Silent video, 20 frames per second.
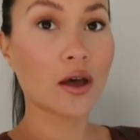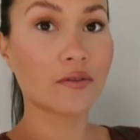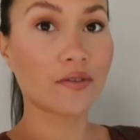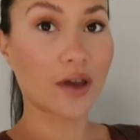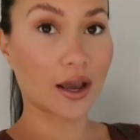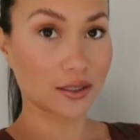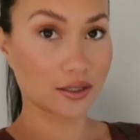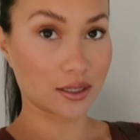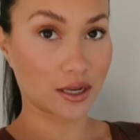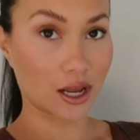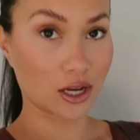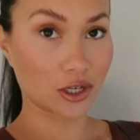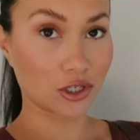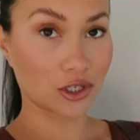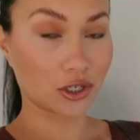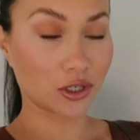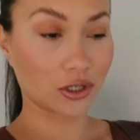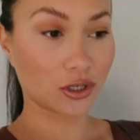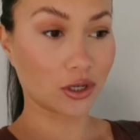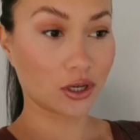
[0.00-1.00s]

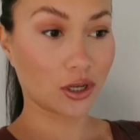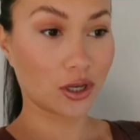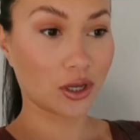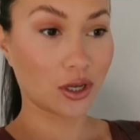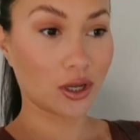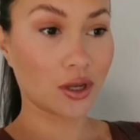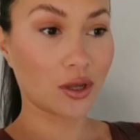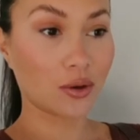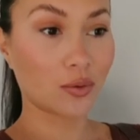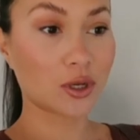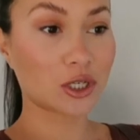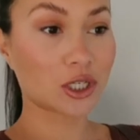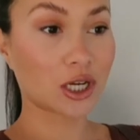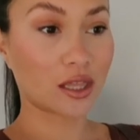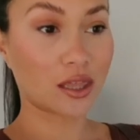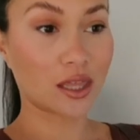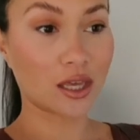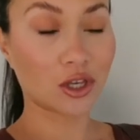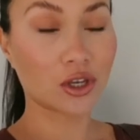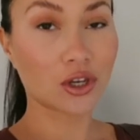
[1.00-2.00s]
vaccination, which I
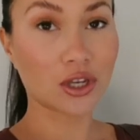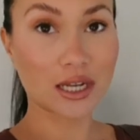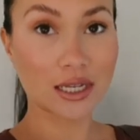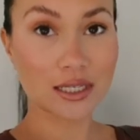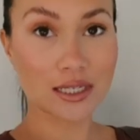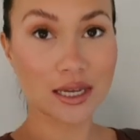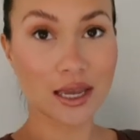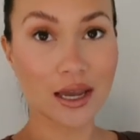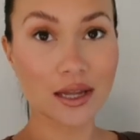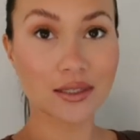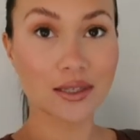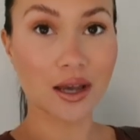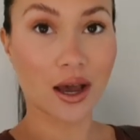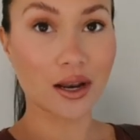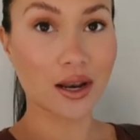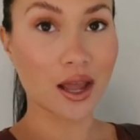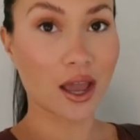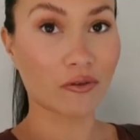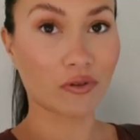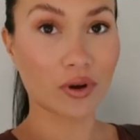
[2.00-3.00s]
think you need to get
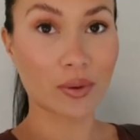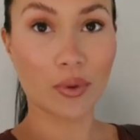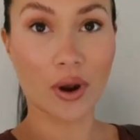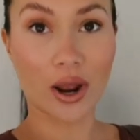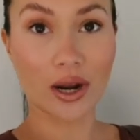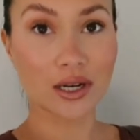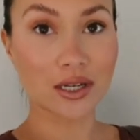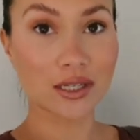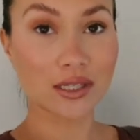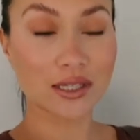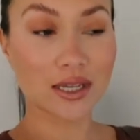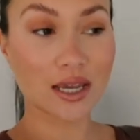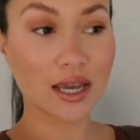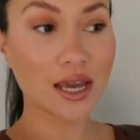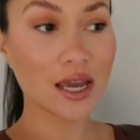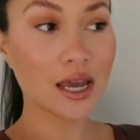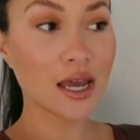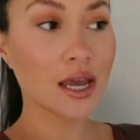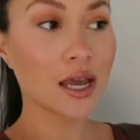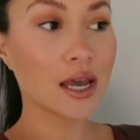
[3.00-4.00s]
done every
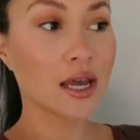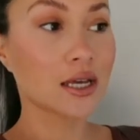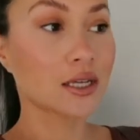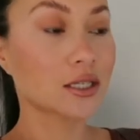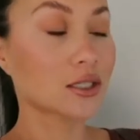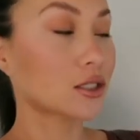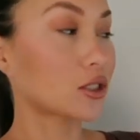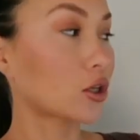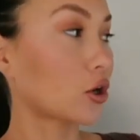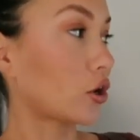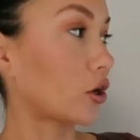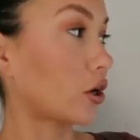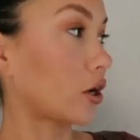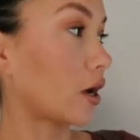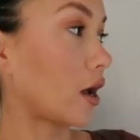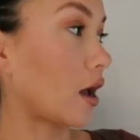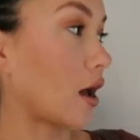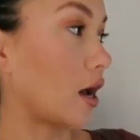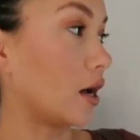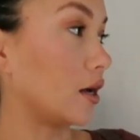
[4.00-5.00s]
pregnancy. So
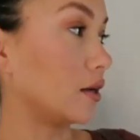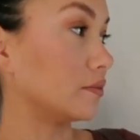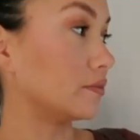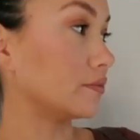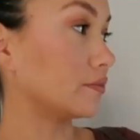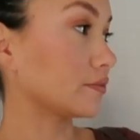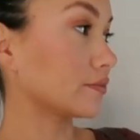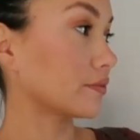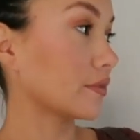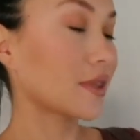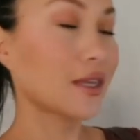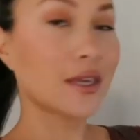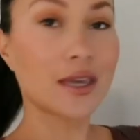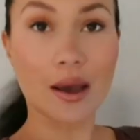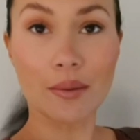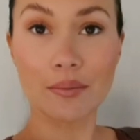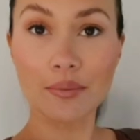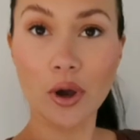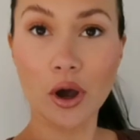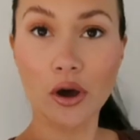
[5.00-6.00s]

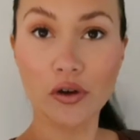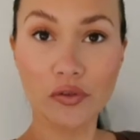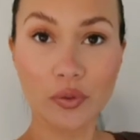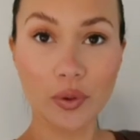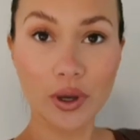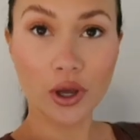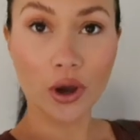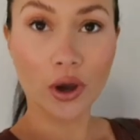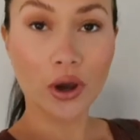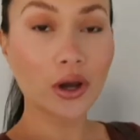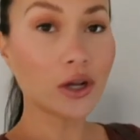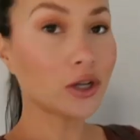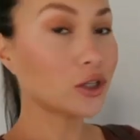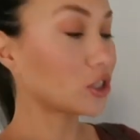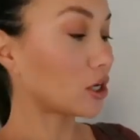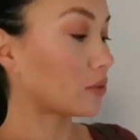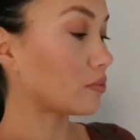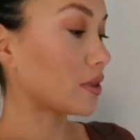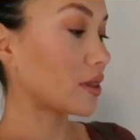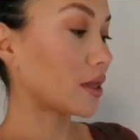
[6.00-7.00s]
yeah, off we go,
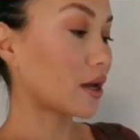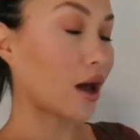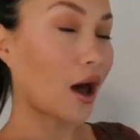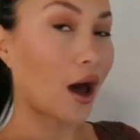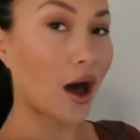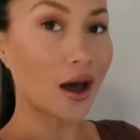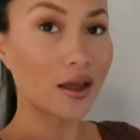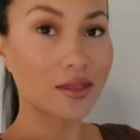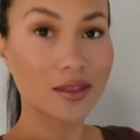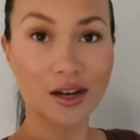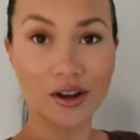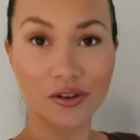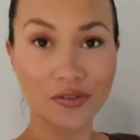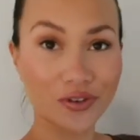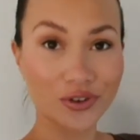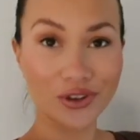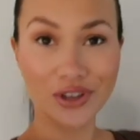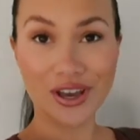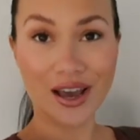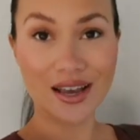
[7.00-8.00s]
jump in the car, and then I'll
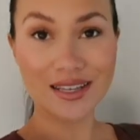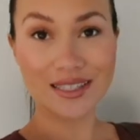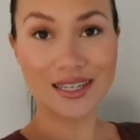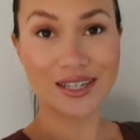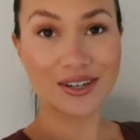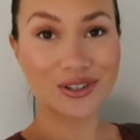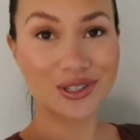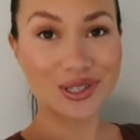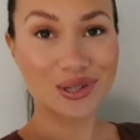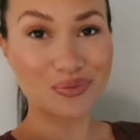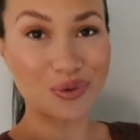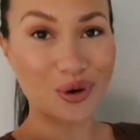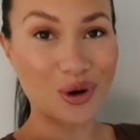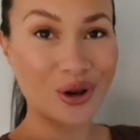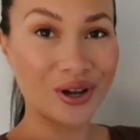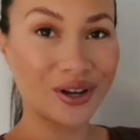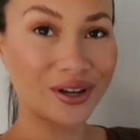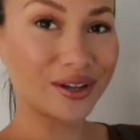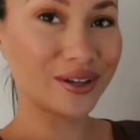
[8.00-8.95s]
fill you guys in on some more.